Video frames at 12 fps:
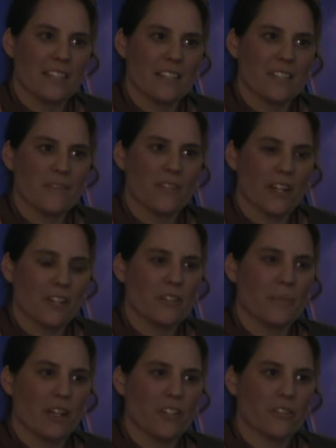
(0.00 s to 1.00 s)
is very
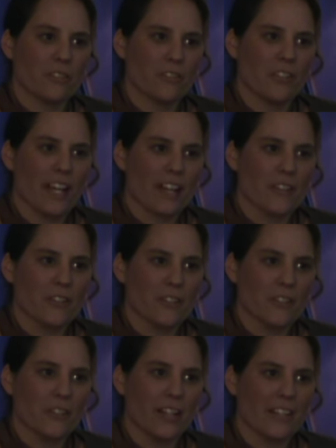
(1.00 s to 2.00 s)
special for that
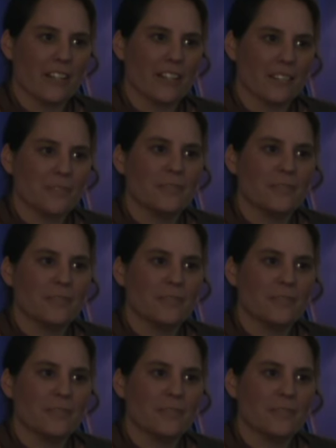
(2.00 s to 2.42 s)
third grader.